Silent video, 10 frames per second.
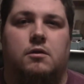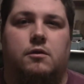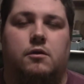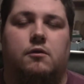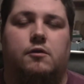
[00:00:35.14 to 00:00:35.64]

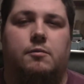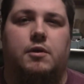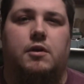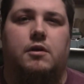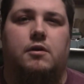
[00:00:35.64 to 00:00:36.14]
Used to
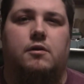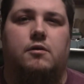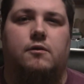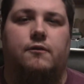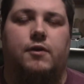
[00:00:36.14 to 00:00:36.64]
be
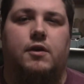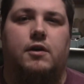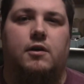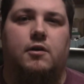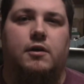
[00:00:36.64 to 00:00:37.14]
into
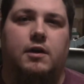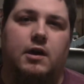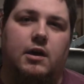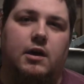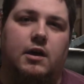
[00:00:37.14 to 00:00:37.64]
Infinity and
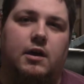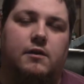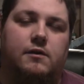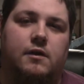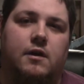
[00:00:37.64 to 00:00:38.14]

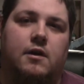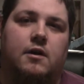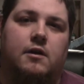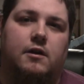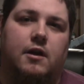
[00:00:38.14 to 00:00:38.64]
arcades.
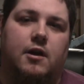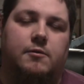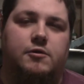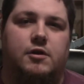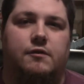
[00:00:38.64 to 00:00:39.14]
Now
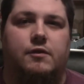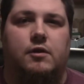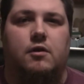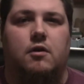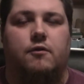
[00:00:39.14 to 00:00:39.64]
I'm
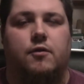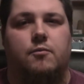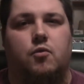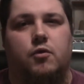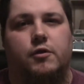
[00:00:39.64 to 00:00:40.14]
shifting over
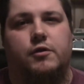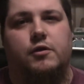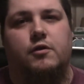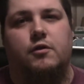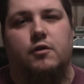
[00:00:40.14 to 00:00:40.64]
more to
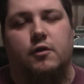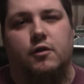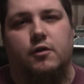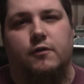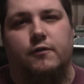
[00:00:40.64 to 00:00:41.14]

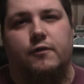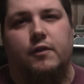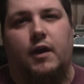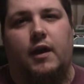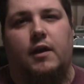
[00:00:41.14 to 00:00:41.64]

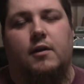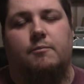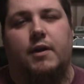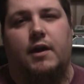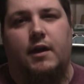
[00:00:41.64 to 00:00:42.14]
Nerf
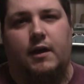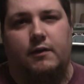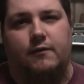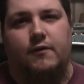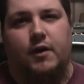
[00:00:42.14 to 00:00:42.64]
and
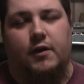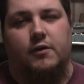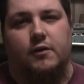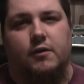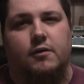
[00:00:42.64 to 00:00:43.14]

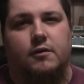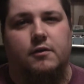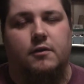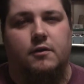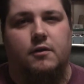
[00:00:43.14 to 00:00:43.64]
Pathfinder.
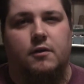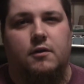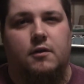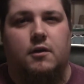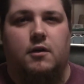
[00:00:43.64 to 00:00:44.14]

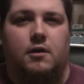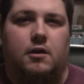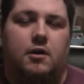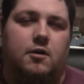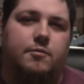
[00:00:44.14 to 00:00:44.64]

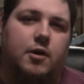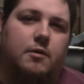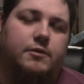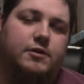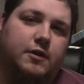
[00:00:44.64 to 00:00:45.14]
And I'll
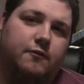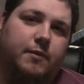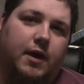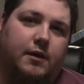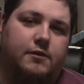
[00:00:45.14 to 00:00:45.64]
probably shift
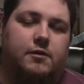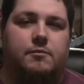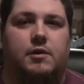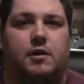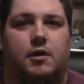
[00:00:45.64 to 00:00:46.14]
back
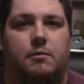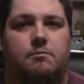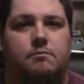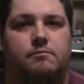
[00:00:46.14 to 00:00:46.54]
sometime.